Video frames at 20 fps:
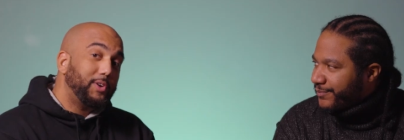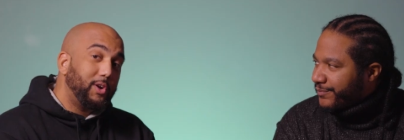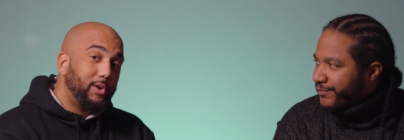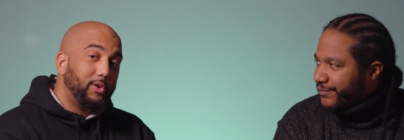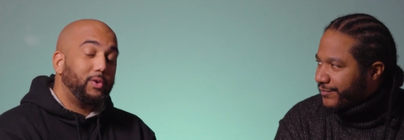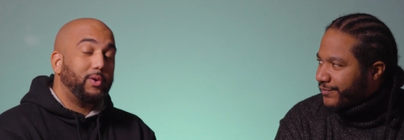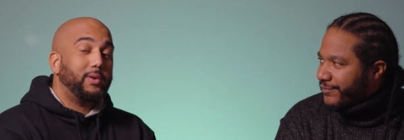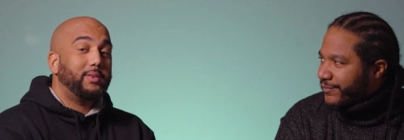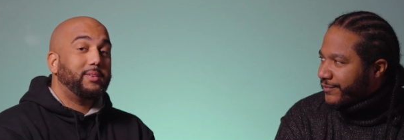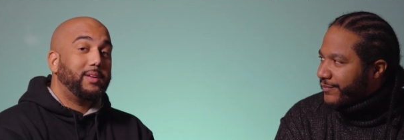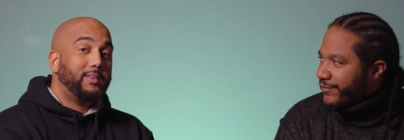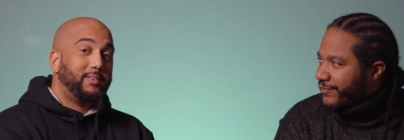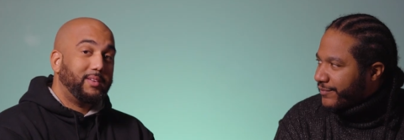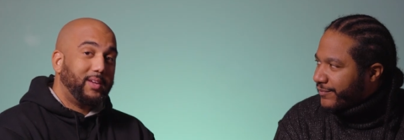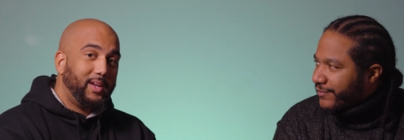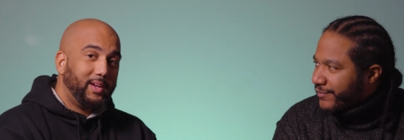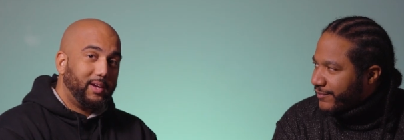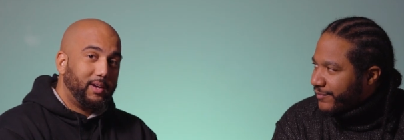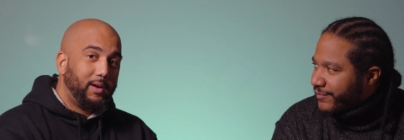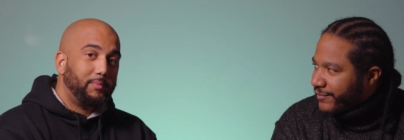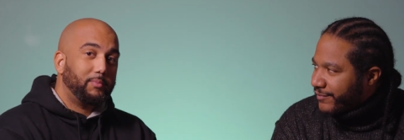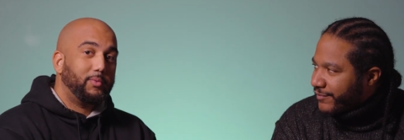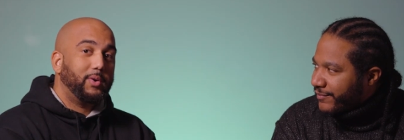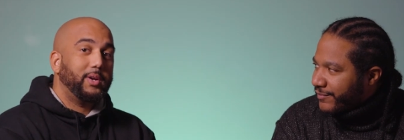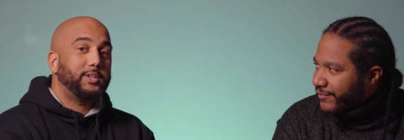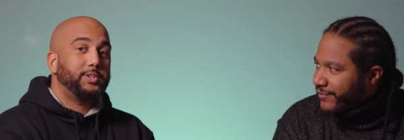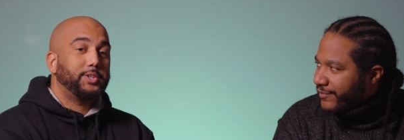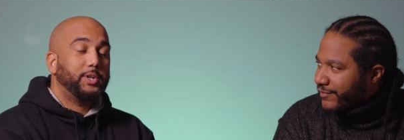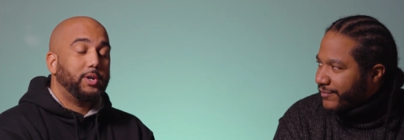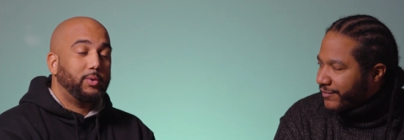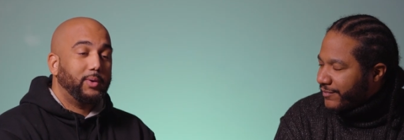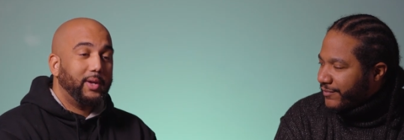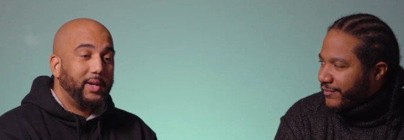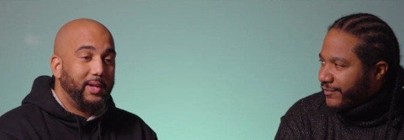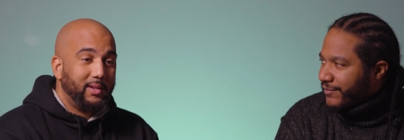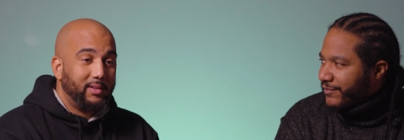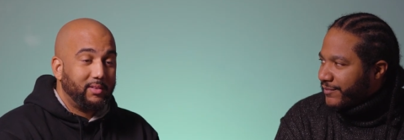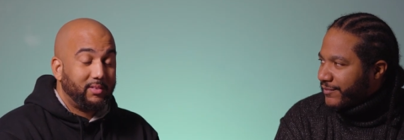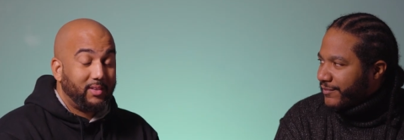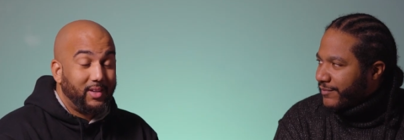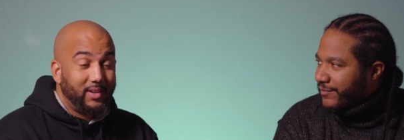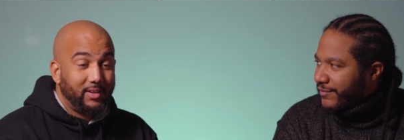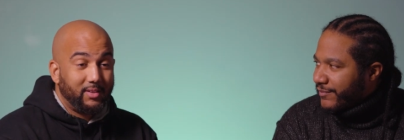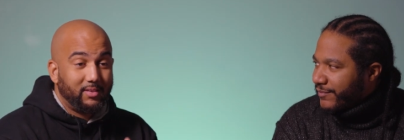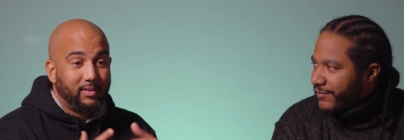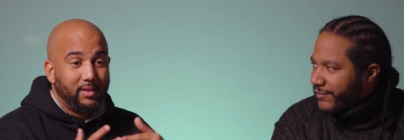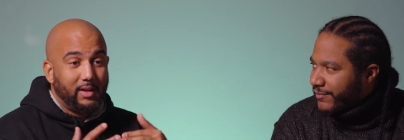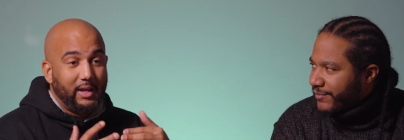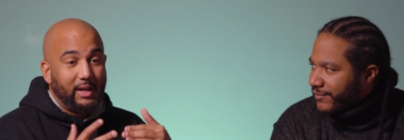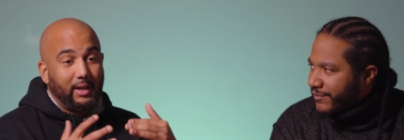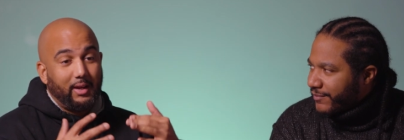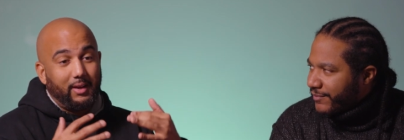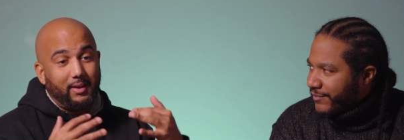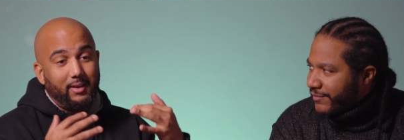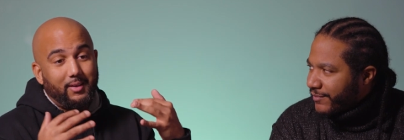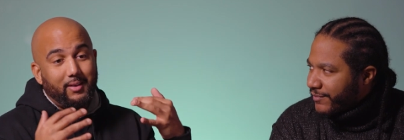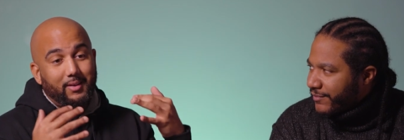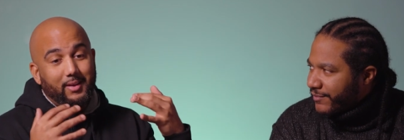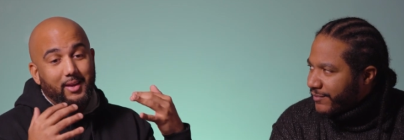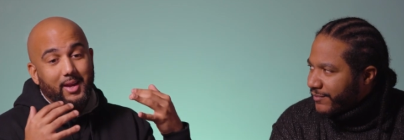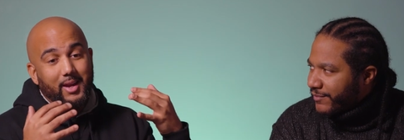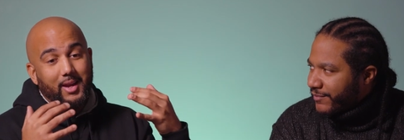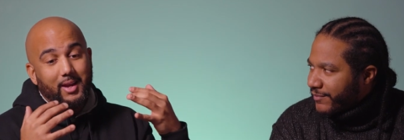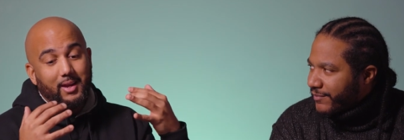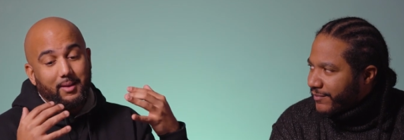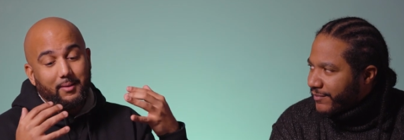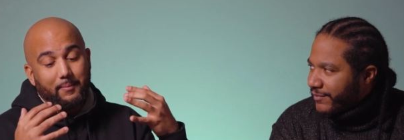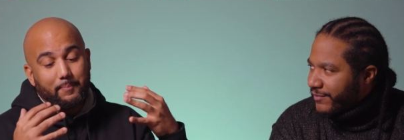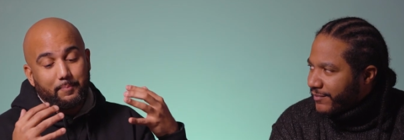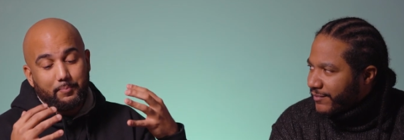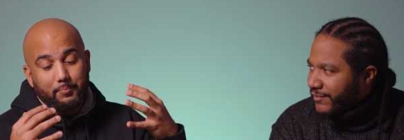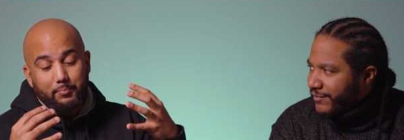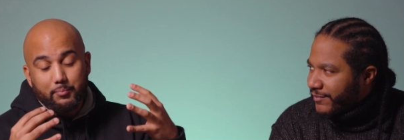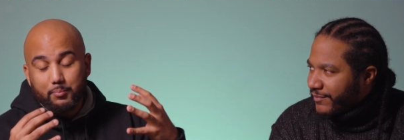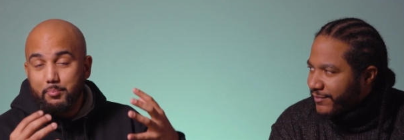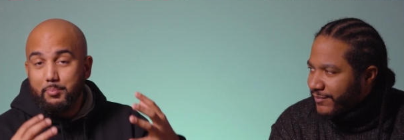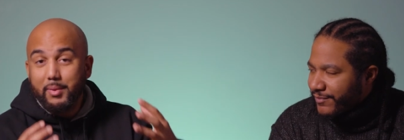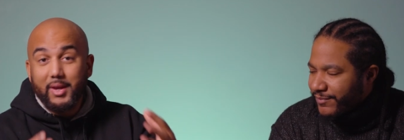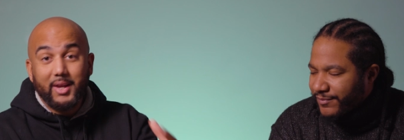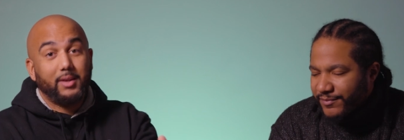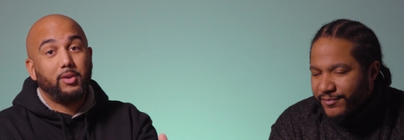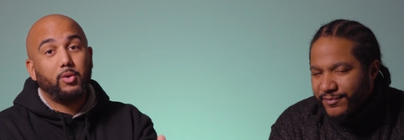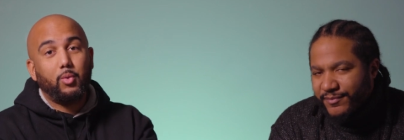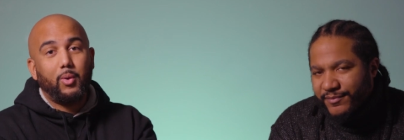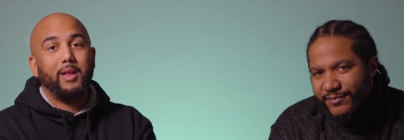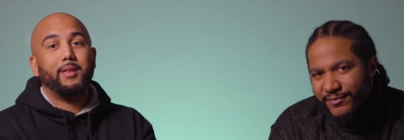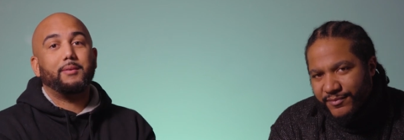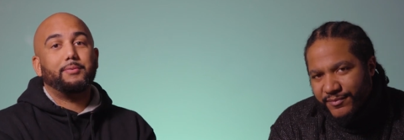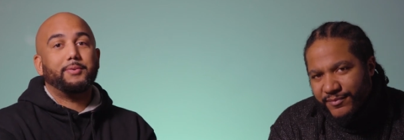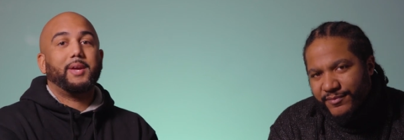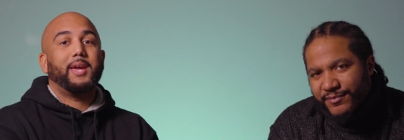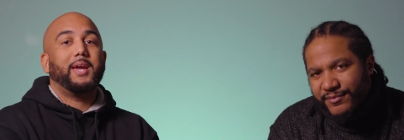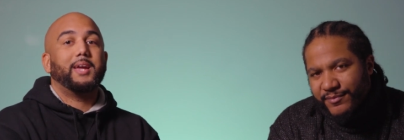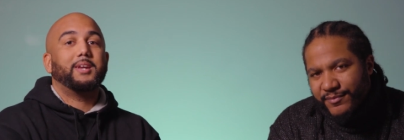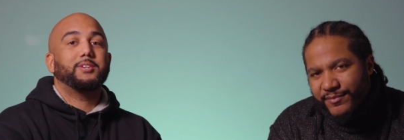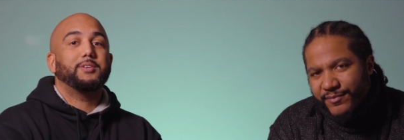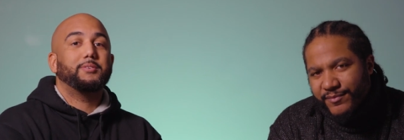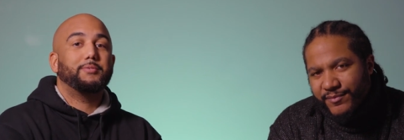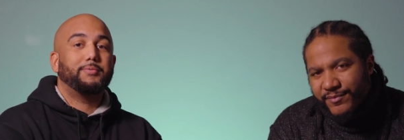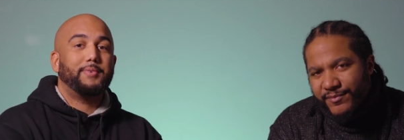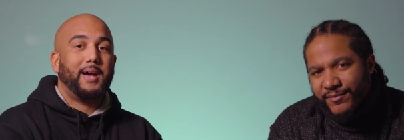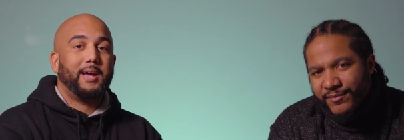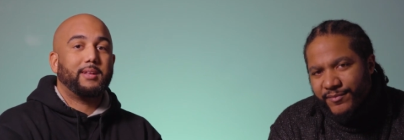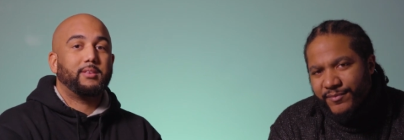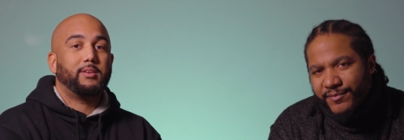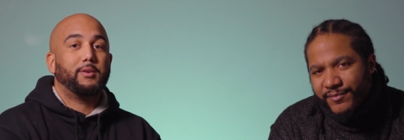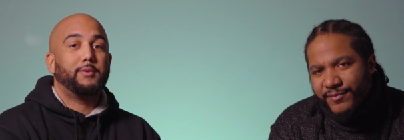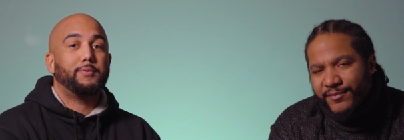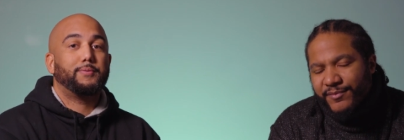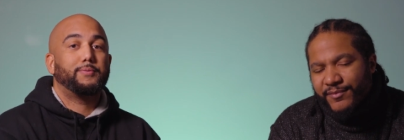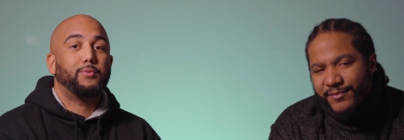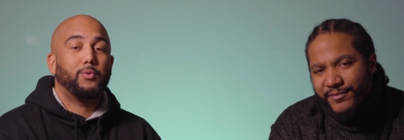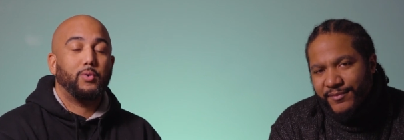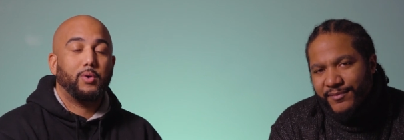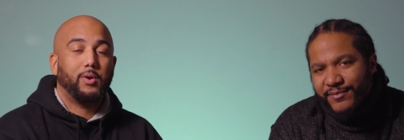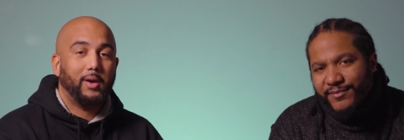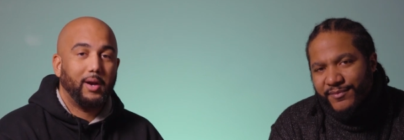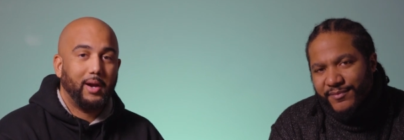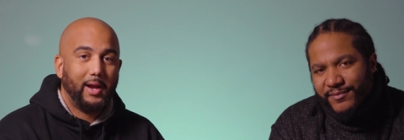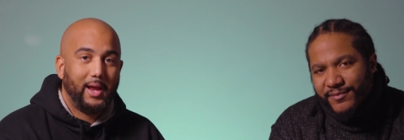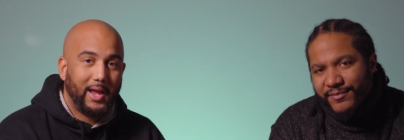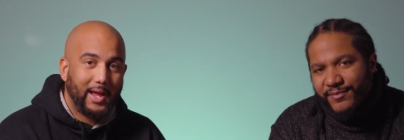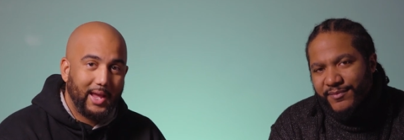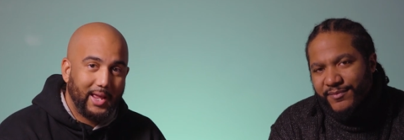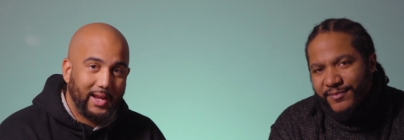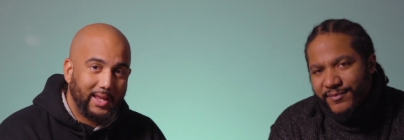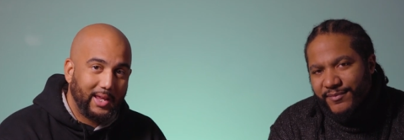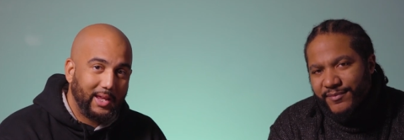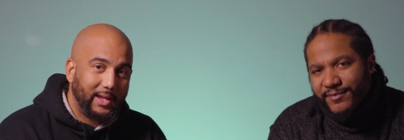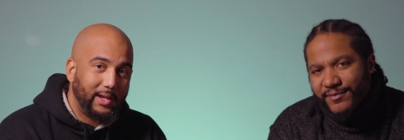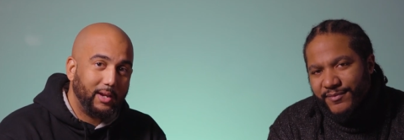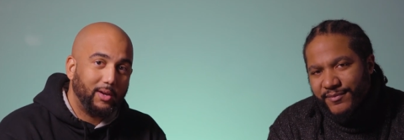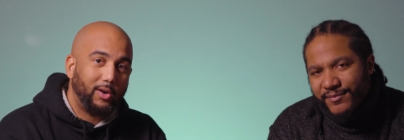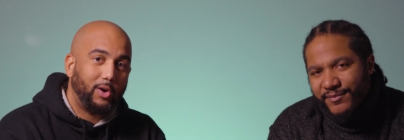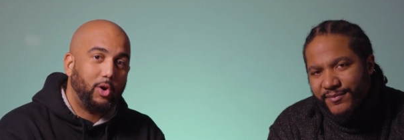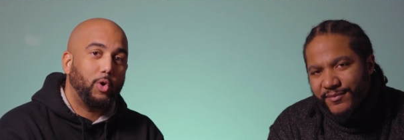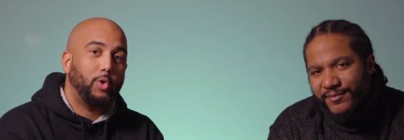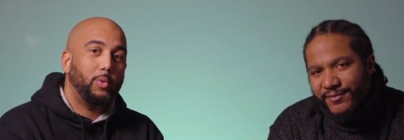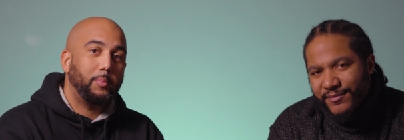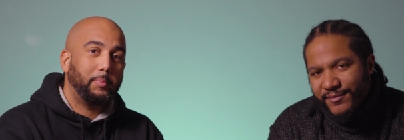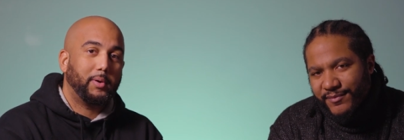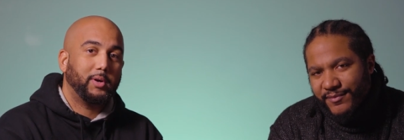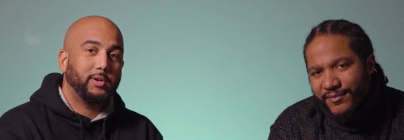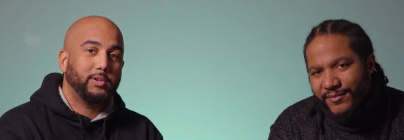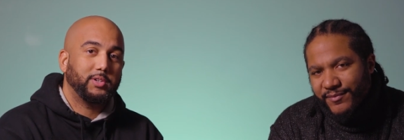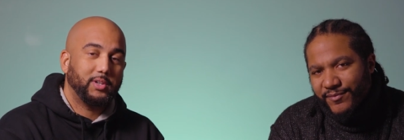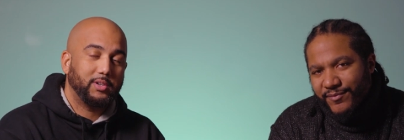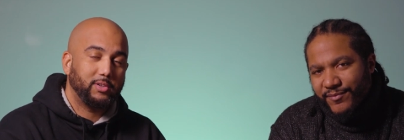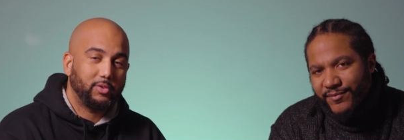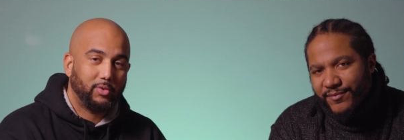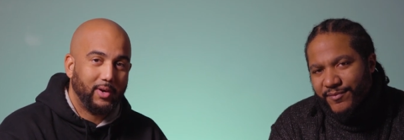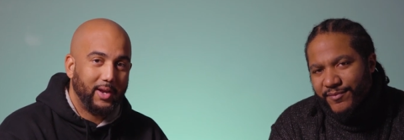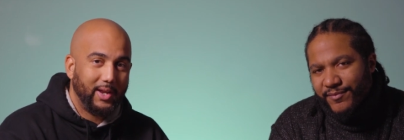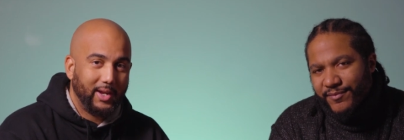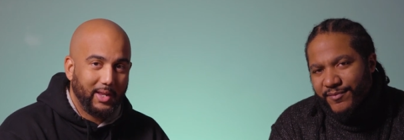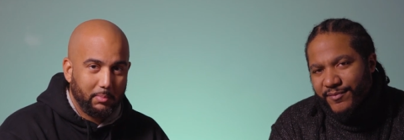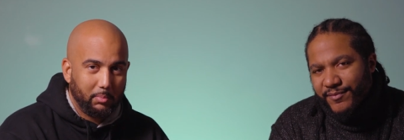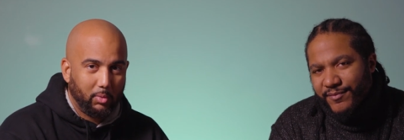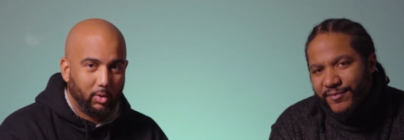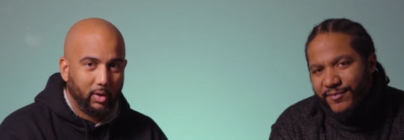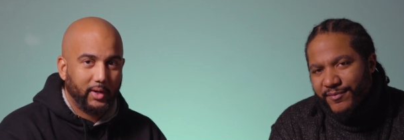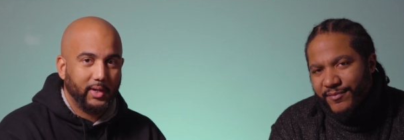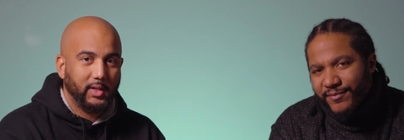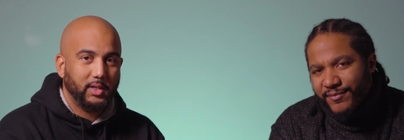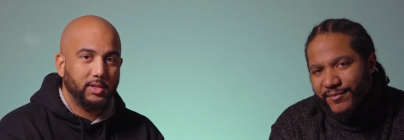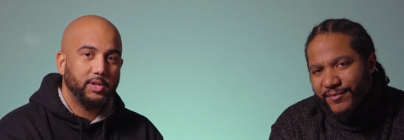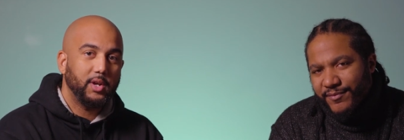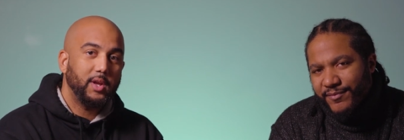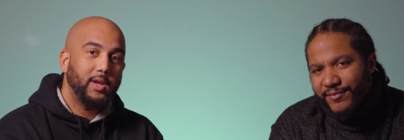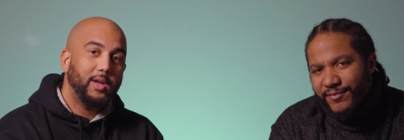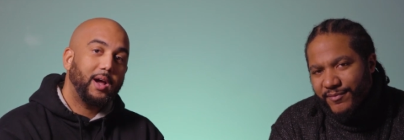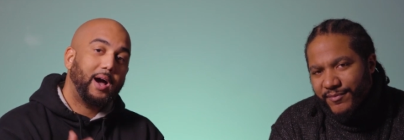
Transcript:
Speaker 1: you don't know what debt-to-income ratio is, it is a big qualification factor for any home purchase or any mortgage.